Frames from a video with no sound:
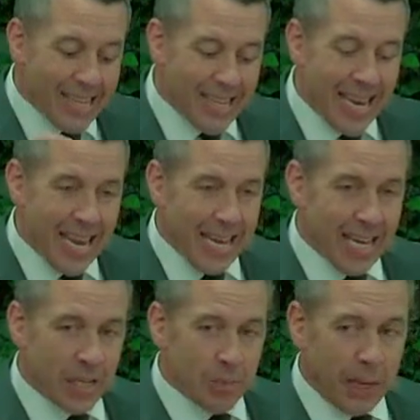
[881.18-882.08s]
he
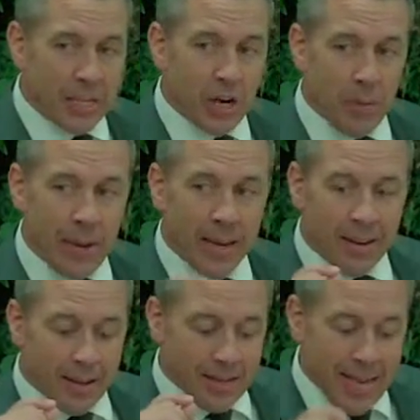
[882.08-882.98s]
is. Please hear me.
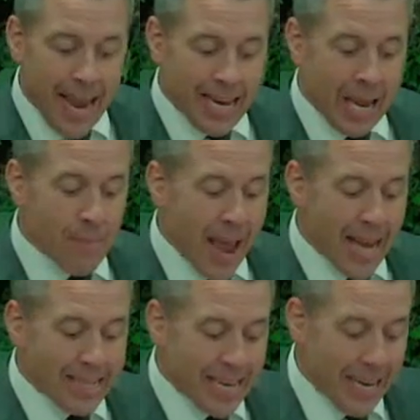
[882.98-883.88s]
Take him
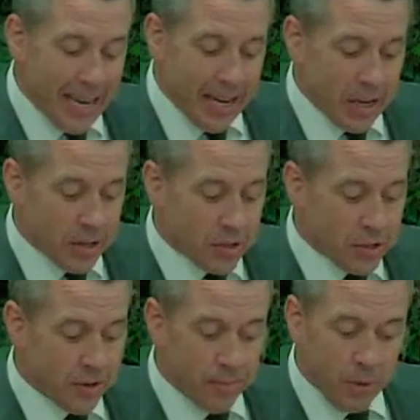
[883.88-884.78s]
as he is,
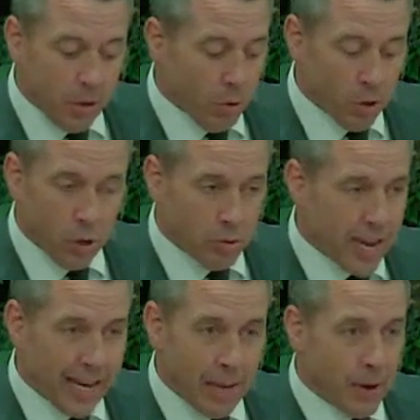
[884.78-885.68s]
or don't
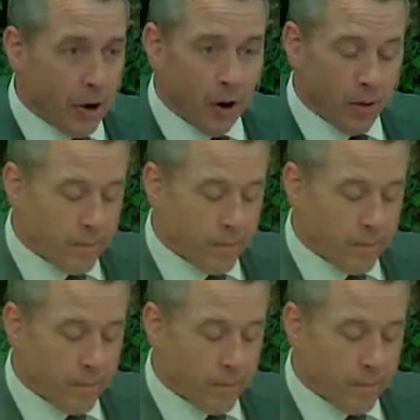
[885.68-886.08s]
take him at all.